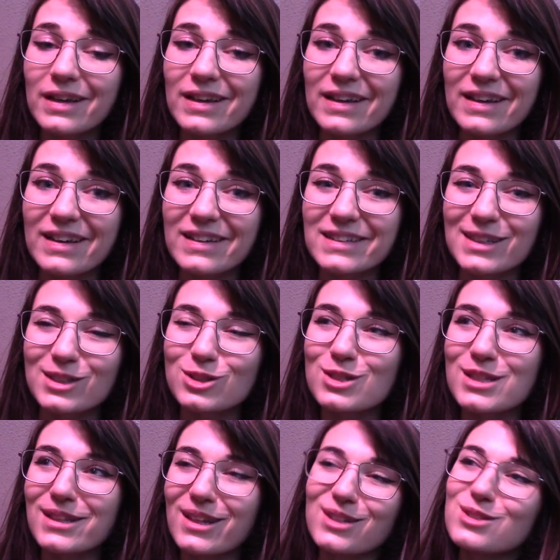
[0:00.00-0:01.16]
And I just
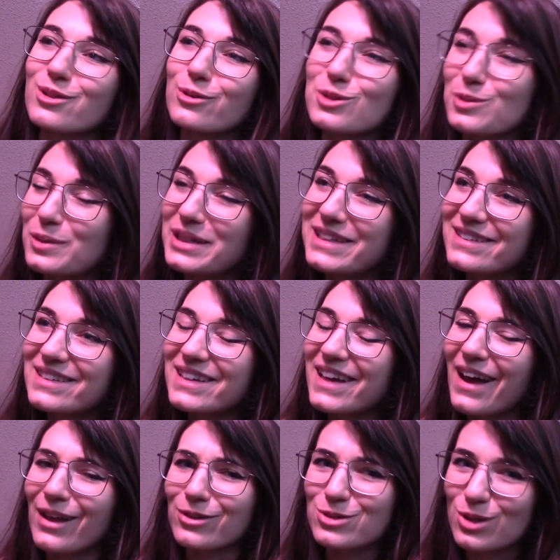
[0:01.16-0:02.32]
think that's so sweet.
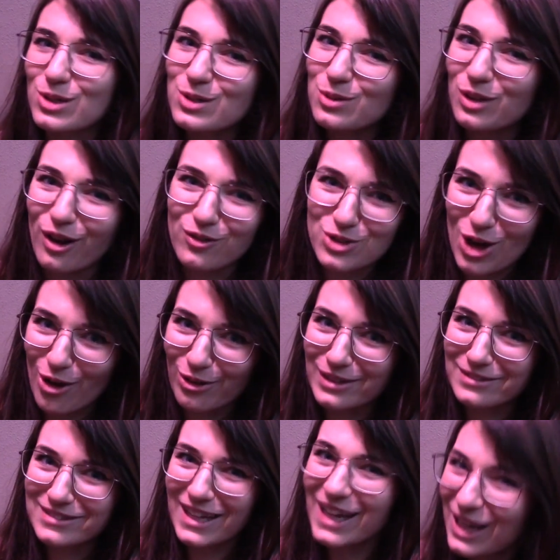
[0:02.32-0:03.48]
And there's also a lot of chocolate.
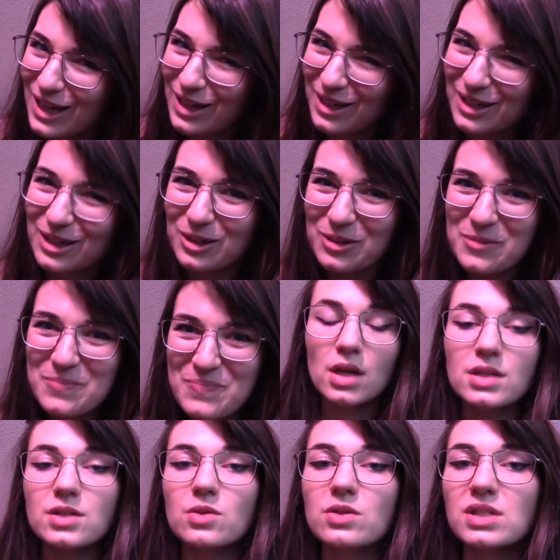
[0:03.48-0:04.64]

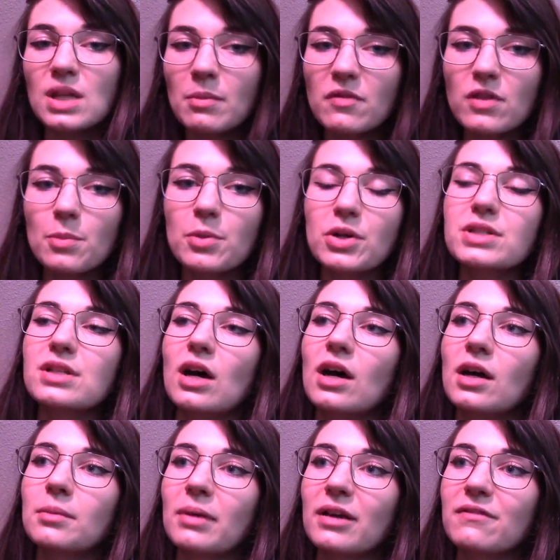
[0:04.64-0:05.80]
So some of the books
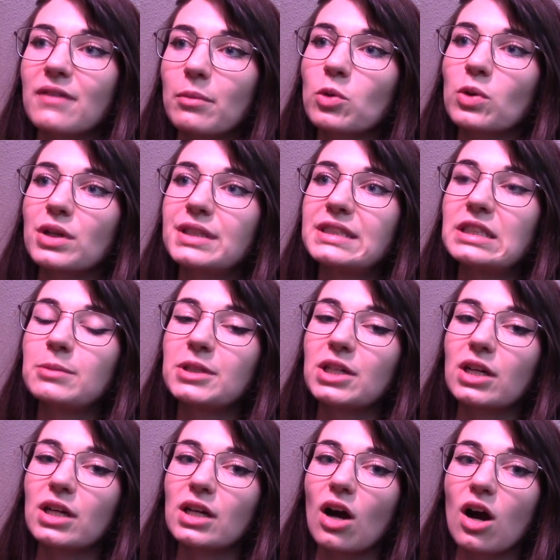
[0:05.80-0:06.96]
on my February
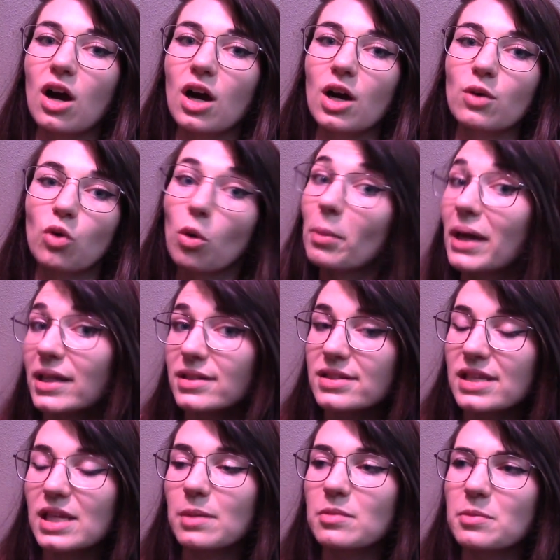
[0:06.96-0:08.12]
TBR are romance
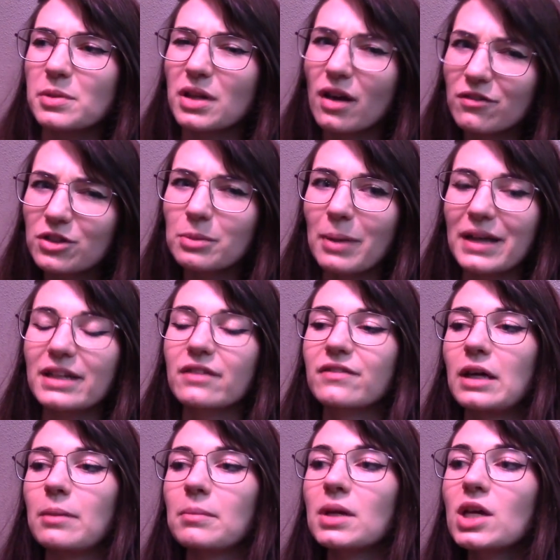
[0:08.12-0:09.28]
themed, but not very many of
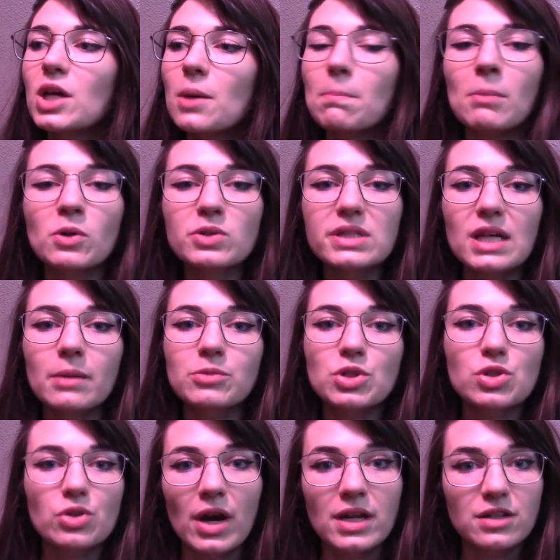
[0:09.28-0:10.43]
them. Mostly I'm just
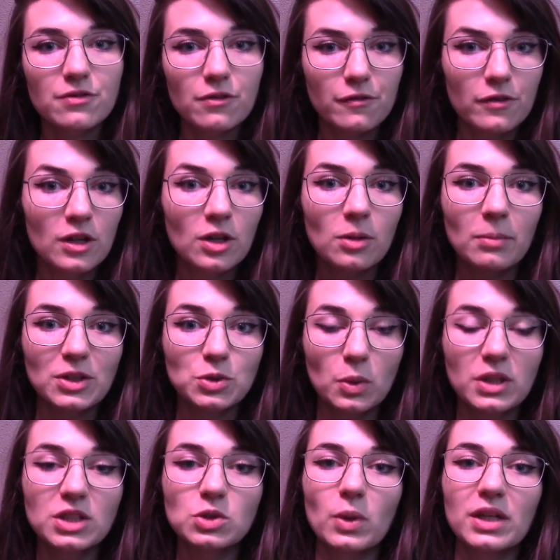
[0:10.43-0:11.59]
trying to fulfill my
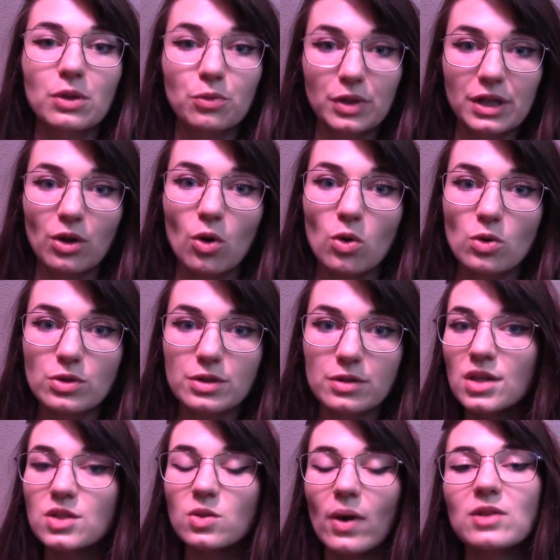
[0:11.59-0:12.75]
2020 reading goals.
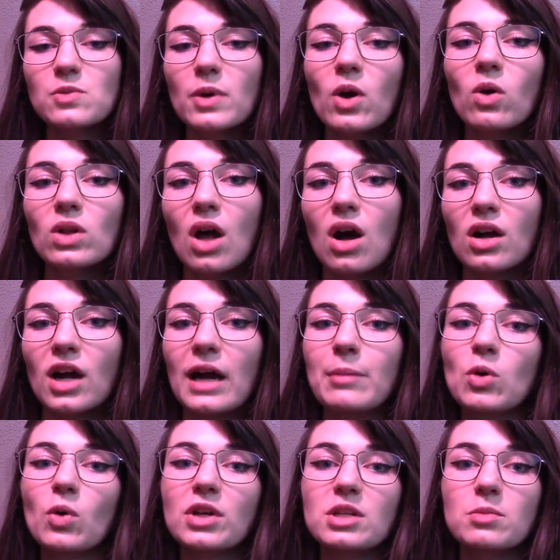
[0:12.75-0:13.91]
So as we go along, I'm
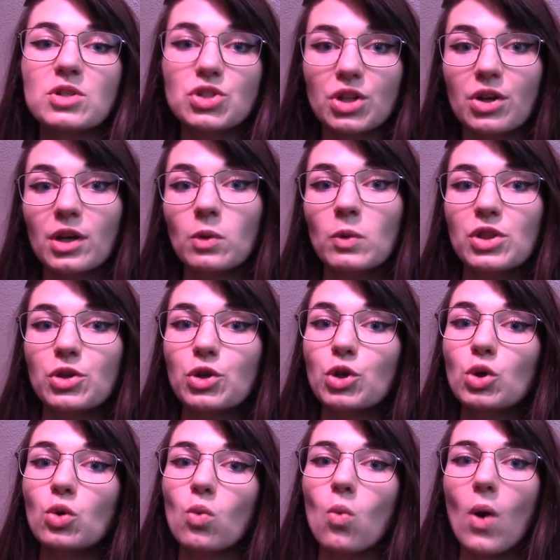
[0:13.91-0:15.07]
going to be sharing with
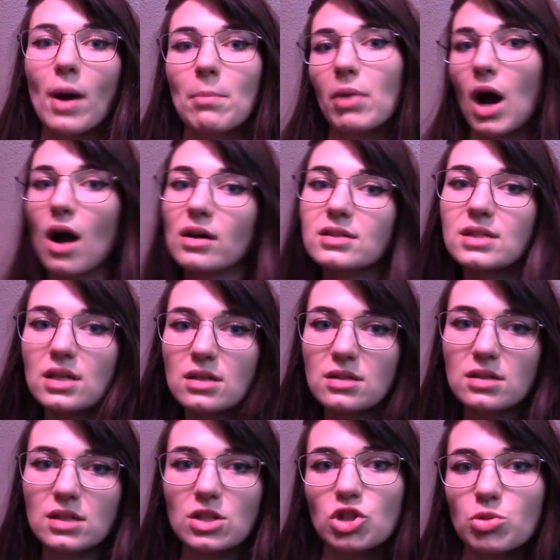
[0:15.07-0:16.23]
you what boxes
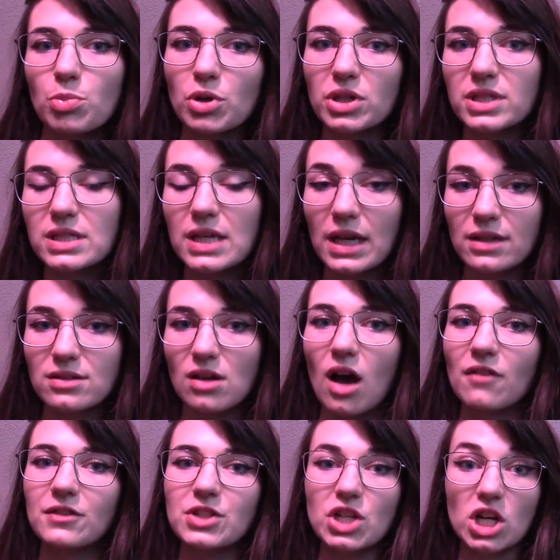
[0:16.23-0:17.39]
each book ticks
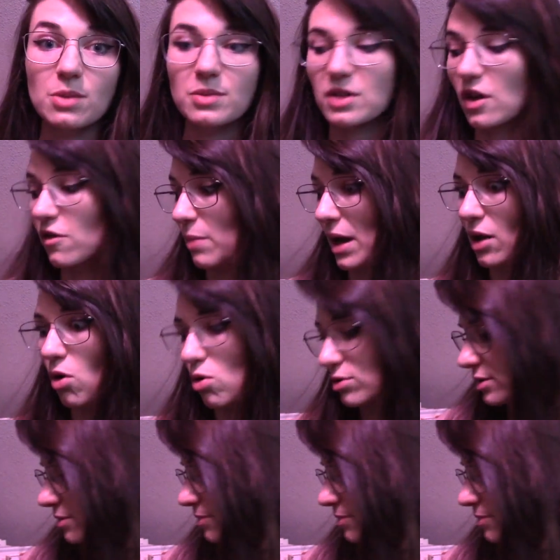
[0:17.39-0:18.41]
off in terms of my goals.